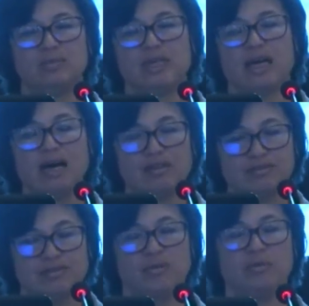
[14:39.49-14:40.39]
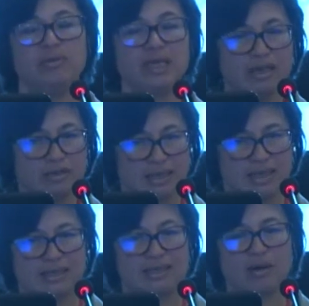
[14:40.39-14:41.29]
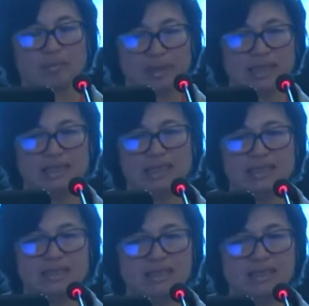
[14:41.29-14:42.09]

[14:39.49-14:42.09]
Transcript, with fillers: we have reassessed completely